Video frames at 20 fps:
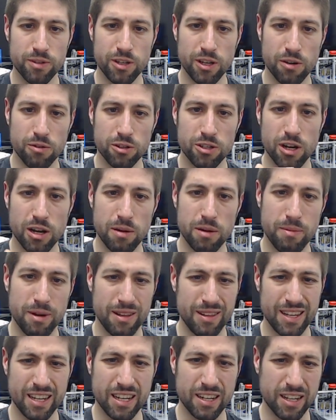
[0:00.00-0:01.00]
you know, we're talking
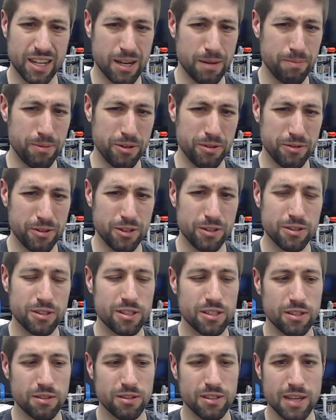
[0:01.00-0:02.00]
about like a couple volts,
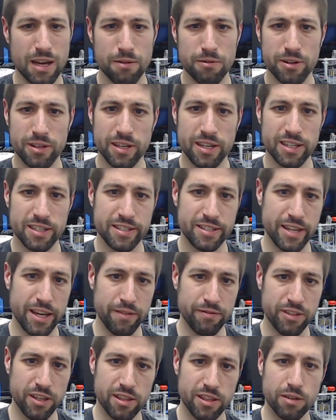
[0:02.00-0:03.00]
so it's not really a
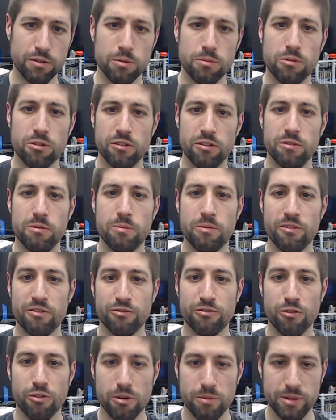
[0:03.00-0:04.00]
safety thing, or more of a
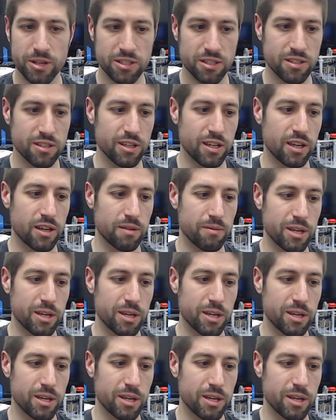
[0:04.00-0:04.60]
performance thing.